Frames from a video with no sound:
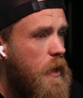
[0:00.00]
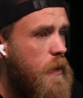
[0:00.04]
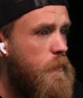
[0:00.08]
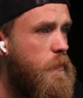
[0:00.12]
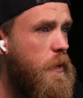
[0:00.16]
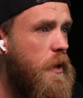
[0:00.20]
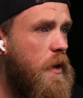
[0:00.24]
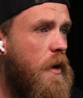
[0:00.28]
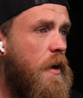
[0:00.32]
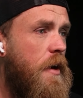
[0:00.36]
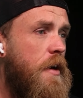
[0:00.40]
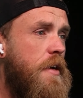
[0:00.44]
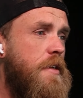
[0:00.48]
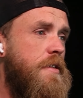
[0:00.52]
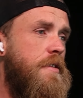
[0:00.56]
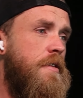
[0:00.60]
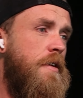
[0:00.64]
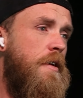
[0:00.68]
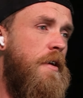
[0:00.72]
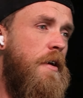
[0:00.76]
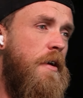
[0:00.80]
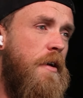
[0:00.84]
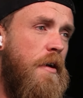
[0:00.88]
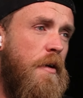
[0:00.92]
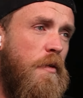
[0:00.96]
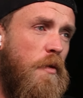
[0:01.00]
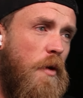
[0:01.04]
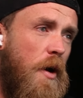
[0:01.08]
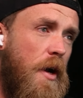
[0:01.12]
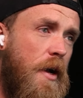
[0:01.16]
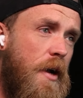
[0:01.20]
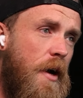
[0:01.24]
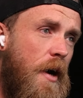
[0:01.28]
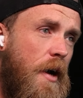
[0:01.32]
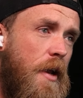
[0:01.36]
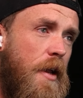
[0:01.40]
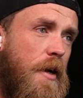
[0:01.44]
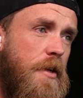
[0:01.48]
APIs. Why
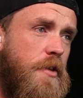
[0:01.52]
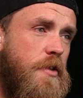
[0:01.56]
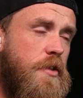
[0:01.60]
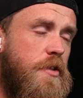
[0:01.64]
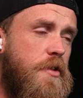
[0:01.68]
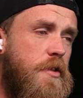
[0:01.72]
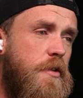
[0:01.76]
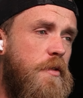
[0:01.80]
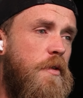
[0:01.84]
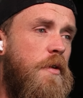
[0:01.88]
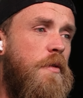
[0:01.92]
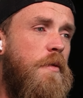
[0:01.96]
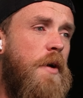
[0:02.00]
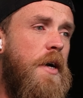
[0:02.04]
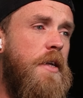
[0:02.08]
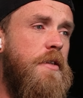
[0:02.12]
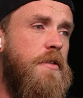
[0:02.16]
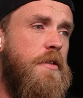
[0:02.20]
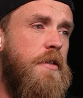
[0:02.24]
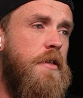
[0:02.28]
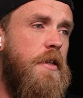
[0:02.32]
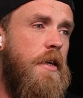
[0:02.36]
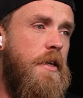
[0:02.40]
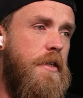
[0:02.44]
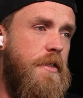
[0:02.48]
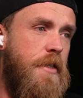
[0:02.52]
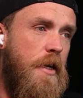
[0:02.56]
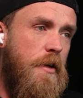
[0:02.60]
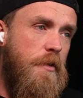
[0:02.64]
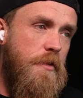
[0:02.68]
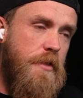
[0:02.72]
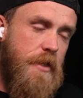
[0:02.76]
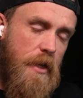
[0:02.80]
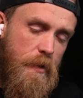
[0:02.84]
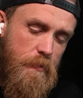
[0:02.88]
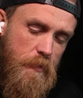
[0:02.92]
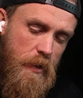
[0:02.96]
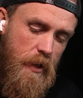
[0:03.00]
can't I just do it once and then tell
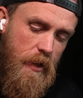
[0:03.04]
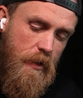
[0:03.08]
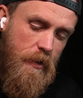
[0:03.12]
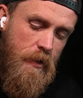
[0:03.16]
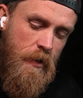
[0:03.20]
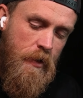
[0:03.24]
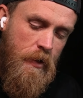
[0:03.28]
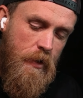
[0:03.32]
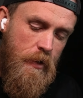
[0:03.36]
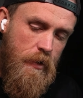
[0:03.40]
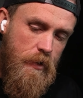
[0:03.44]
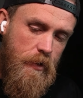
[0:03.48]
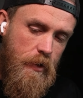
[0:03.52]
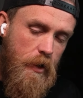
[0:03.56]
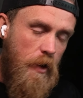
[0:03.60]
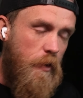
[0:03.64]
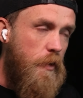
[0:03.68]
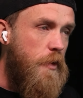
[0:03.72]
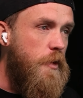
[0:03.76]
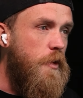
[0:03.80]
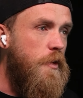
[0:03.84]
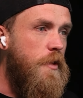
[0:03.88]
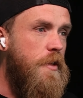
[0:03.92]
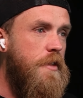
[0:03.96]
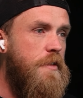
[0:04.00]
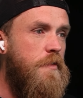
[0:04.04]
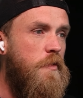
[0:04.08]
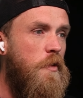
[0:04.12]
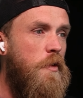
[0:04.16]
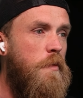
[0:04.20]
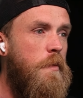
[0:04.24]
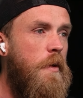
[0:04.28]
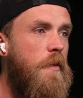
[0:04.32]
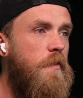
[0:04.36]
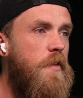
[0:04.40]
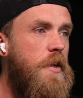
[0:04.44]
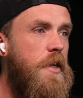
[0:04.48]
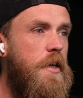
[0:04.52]
something, go and do this for all
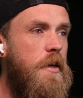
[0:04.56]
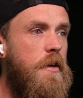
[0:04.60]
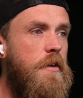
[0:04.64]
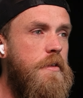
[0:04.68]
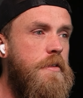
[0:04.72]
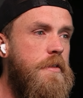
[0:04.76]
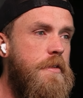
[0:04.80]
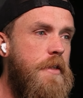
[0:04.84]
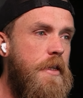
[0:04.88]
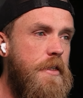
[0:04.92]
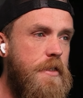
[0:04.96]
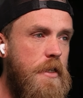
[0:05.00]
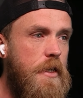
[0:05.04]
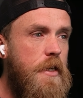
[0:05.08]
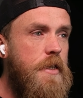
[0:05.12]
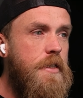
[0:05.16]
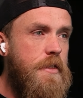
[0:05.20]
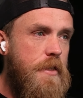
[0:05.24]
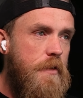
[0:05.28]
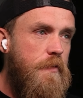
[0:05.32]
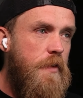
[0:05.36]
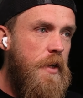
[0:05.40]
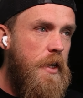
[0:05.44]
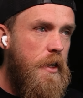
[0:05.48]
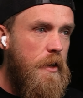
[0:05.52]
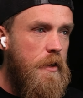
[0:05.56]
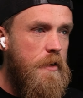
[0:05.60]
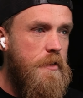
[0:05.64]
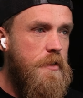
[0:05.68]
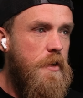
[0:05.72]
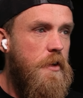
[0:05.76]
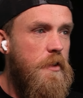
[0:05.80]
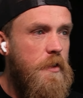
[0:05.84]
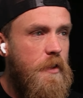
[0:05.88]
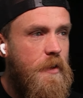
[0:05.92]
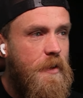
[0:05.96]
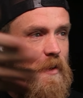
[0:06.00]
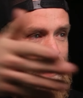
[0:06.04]
my videos? There's a list of videos
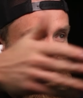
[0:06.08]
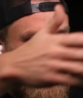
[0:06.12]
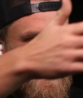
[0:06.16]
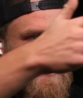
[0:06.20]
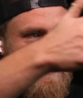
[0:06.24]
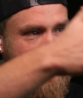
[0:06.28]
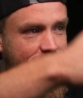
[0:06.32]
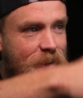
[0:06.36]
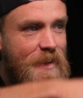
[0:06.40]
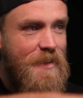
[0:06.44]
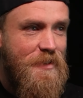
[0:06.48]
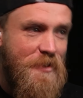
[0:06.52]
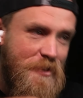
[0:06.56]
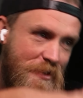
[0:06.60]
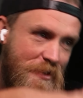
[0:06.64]
on the internet.